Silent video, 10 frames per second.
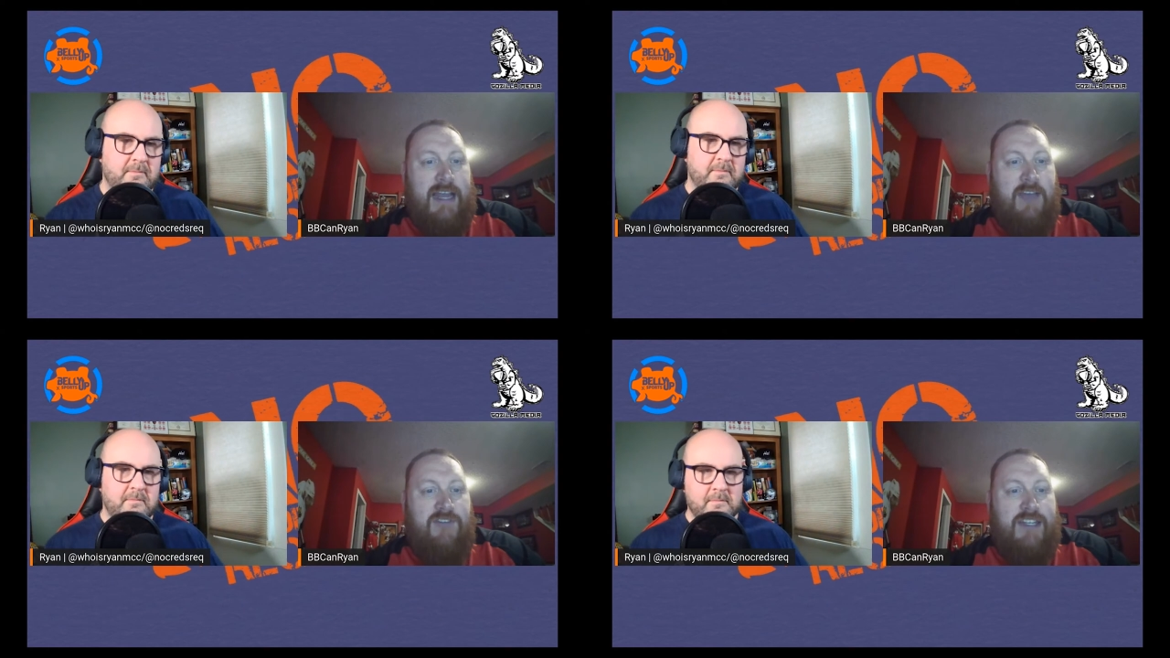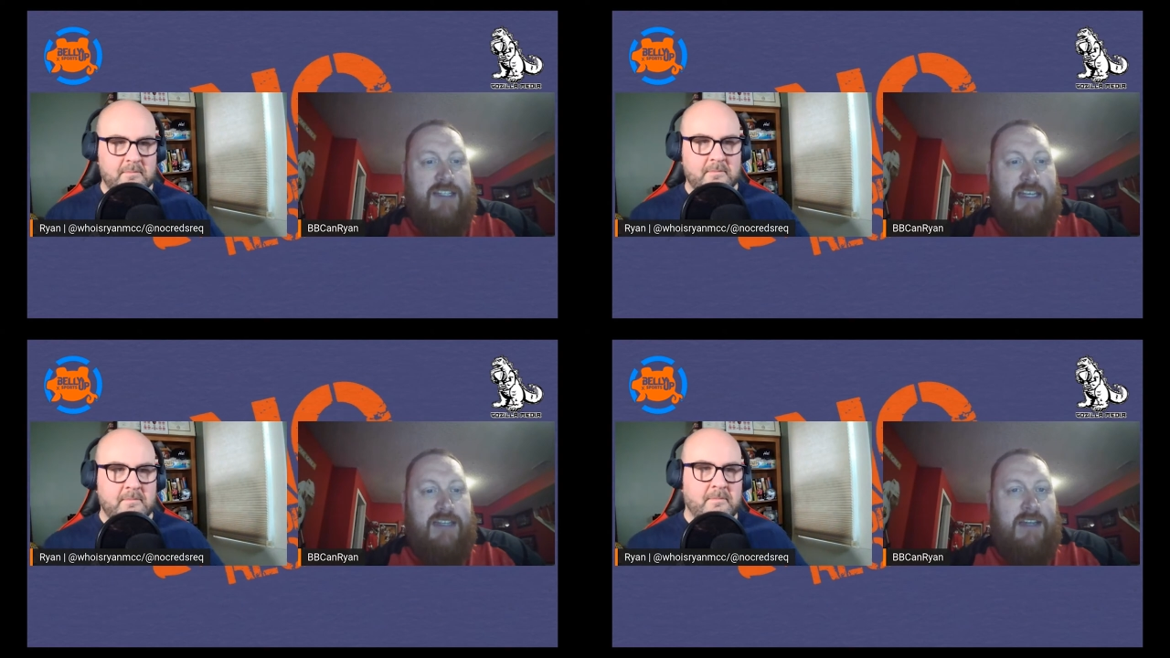Speaker 1: half of the
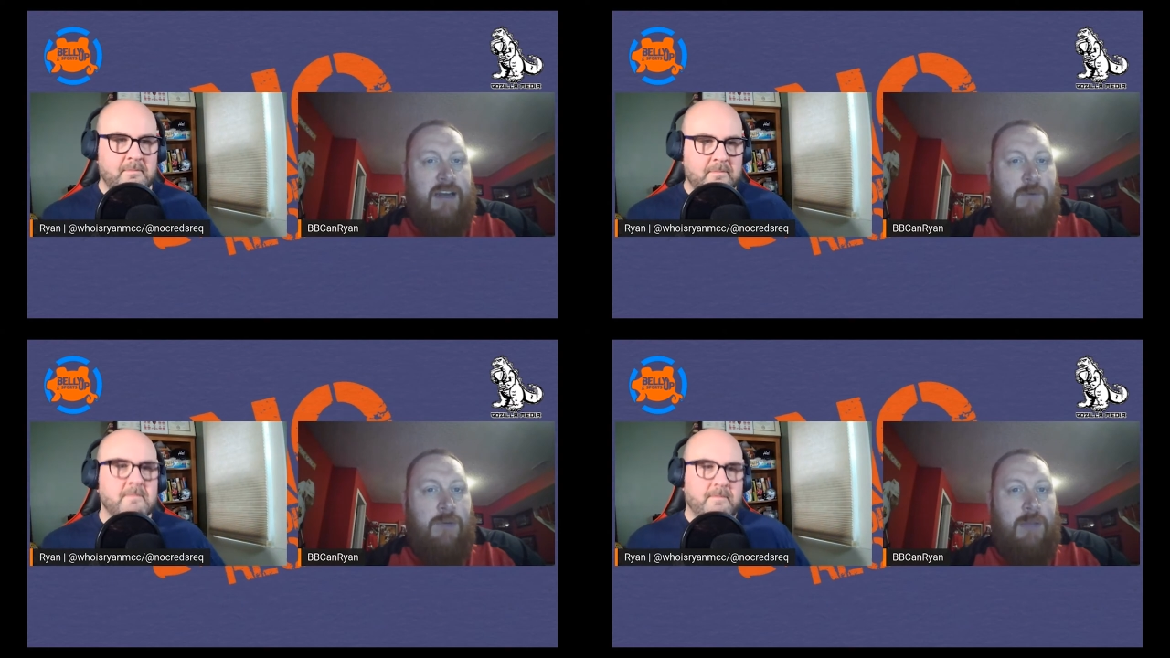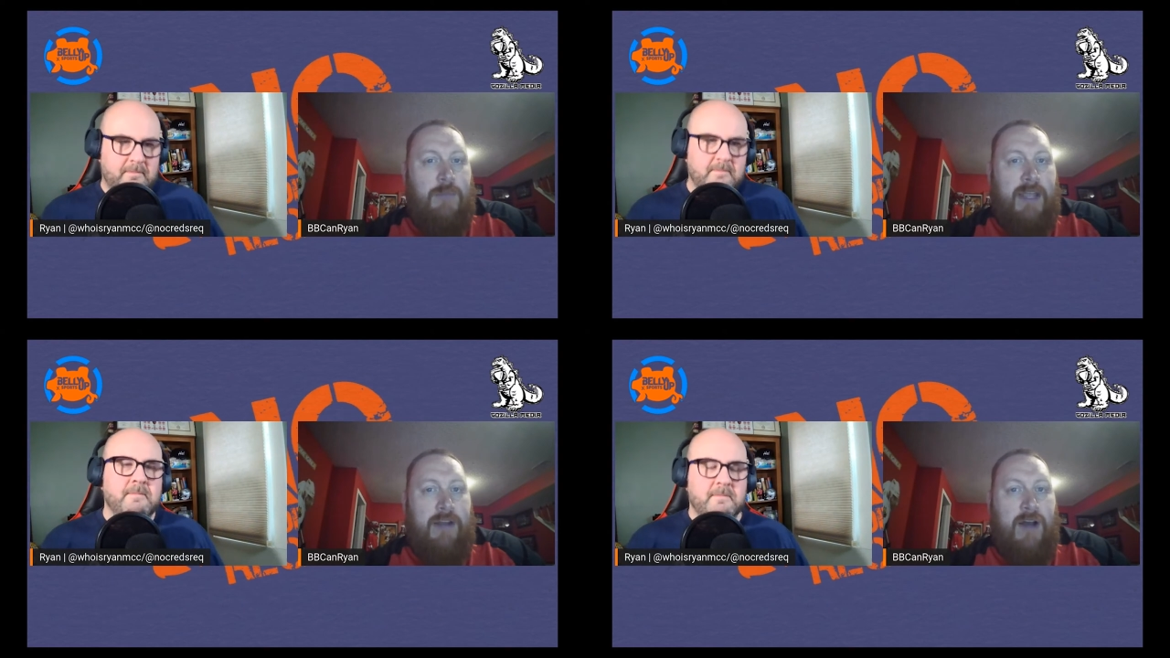season, and it really
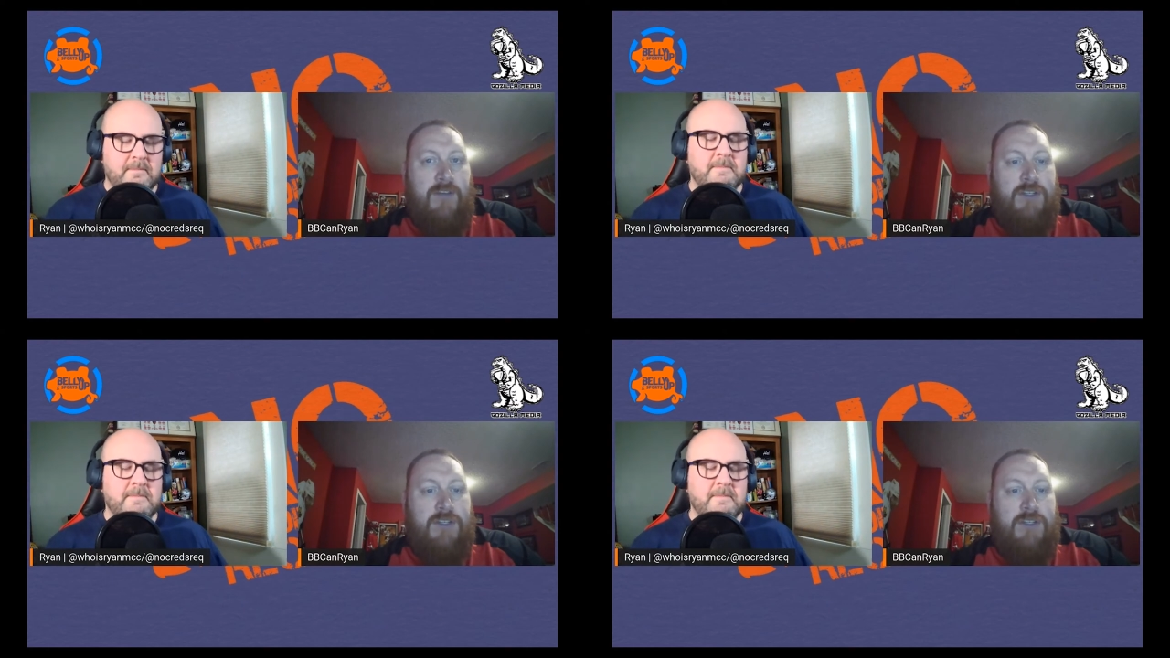paid off.